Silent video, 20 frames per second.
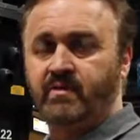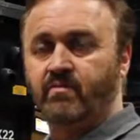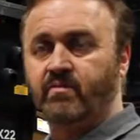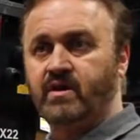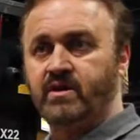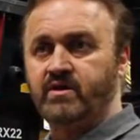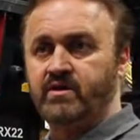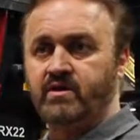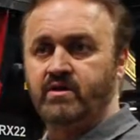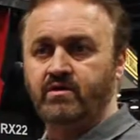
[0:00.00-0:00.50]

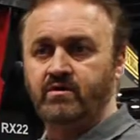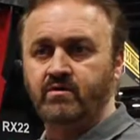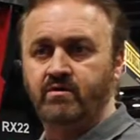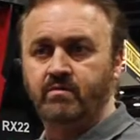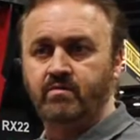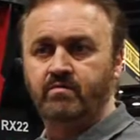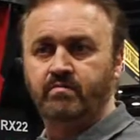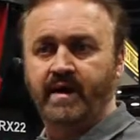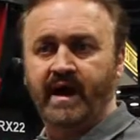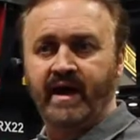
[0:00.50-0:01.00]
when
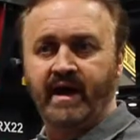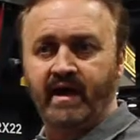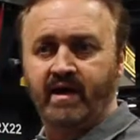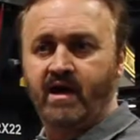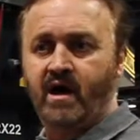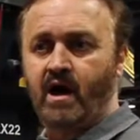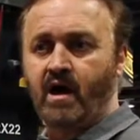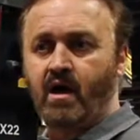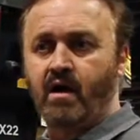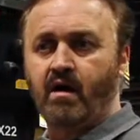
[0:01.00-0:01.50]
you buy a
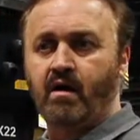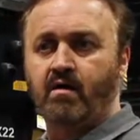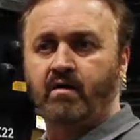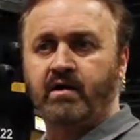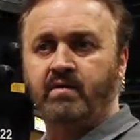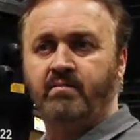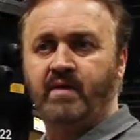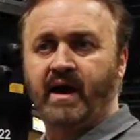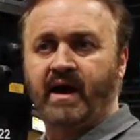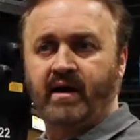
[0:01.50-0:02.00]
car,
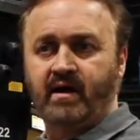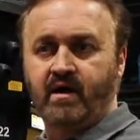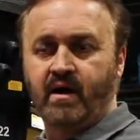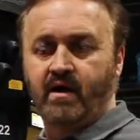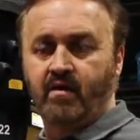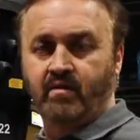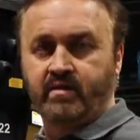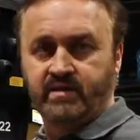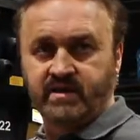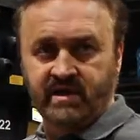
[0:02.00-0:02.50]
you buy a
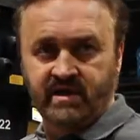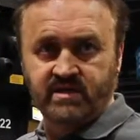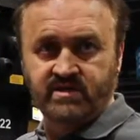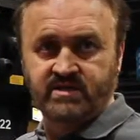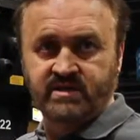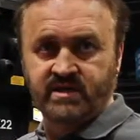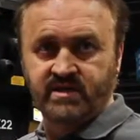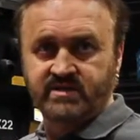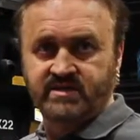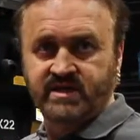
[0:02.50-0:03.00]
car with the
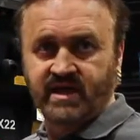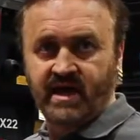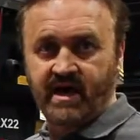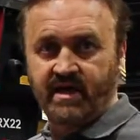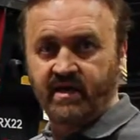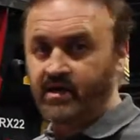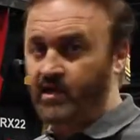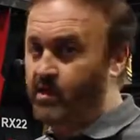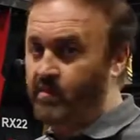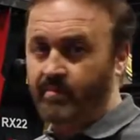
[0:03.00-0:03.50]
engine
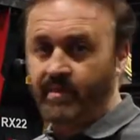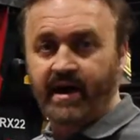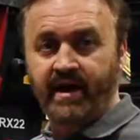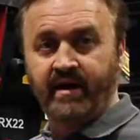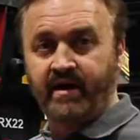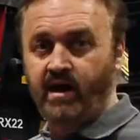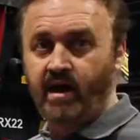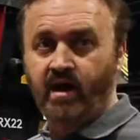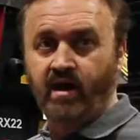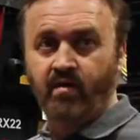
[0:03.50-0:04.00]
inside. You don't buy
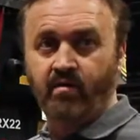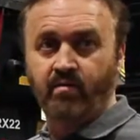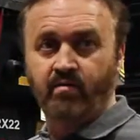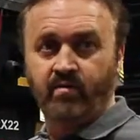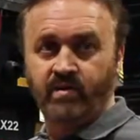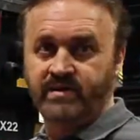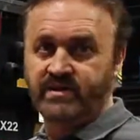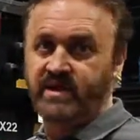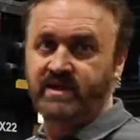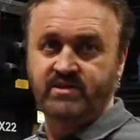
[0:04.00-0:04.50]
a car
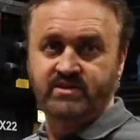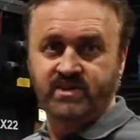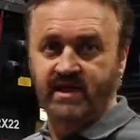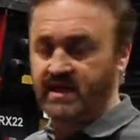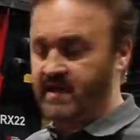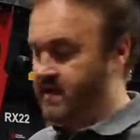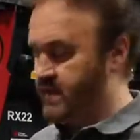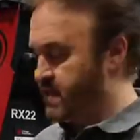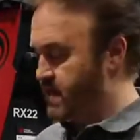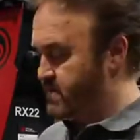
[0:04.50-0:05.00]
with the
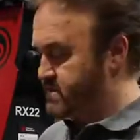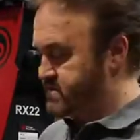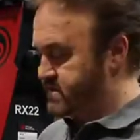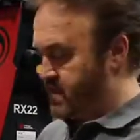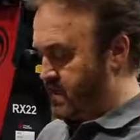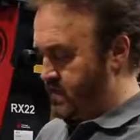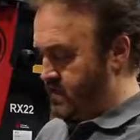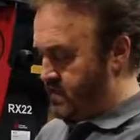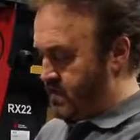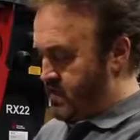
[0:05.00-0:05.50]
engine on the
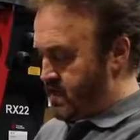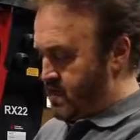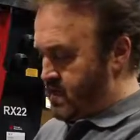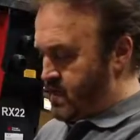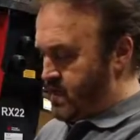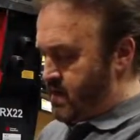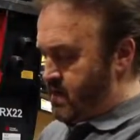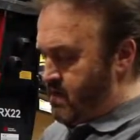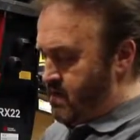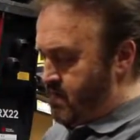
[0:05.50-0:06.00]
outside.
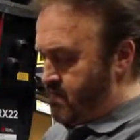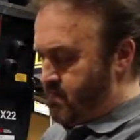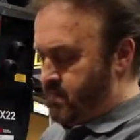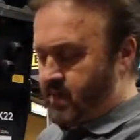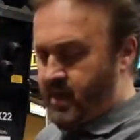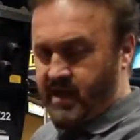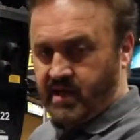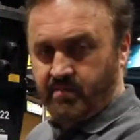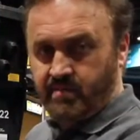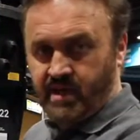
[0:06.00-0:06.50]

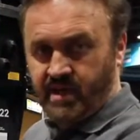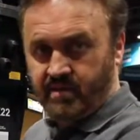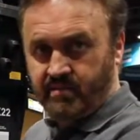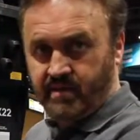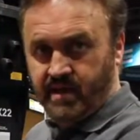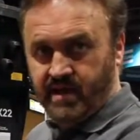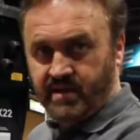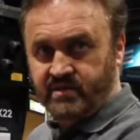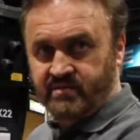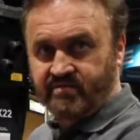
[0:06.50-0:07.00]
Many
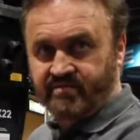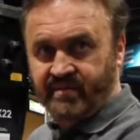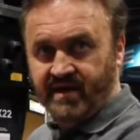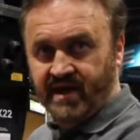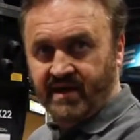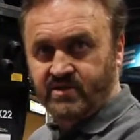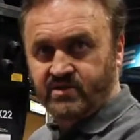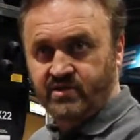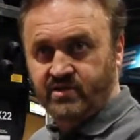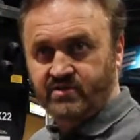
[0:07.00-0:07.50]

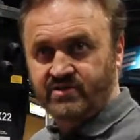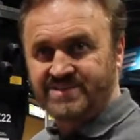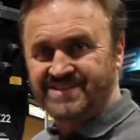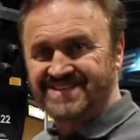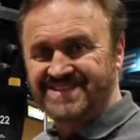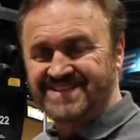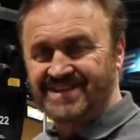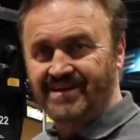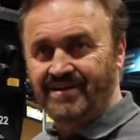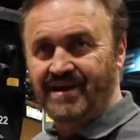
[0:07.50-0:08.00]
manufacturers
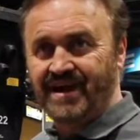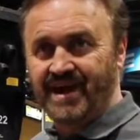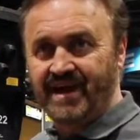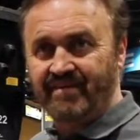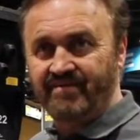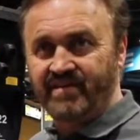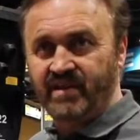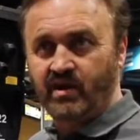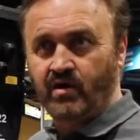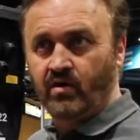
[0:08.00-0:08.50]
still
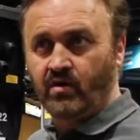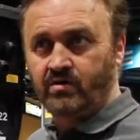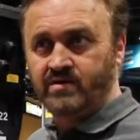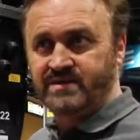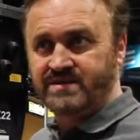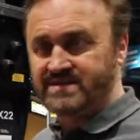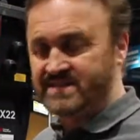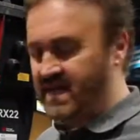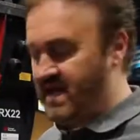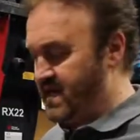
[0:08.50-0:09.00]
have the old
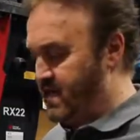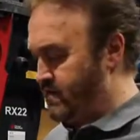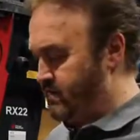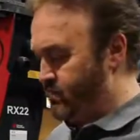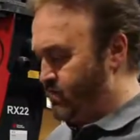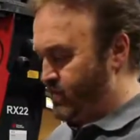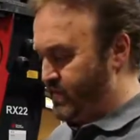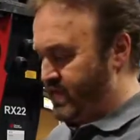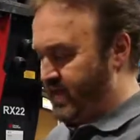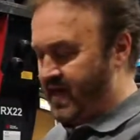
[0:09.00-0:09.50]

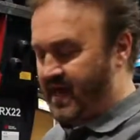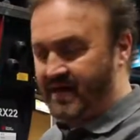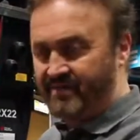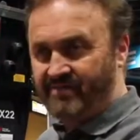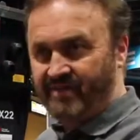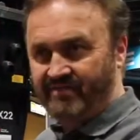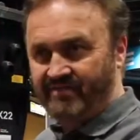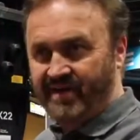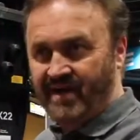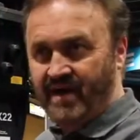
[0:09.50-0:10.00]
design where they
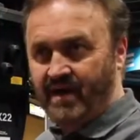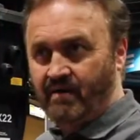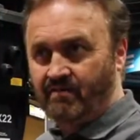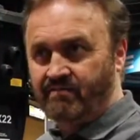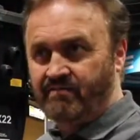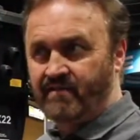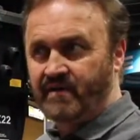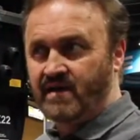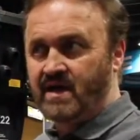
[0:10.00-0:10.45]
have a valve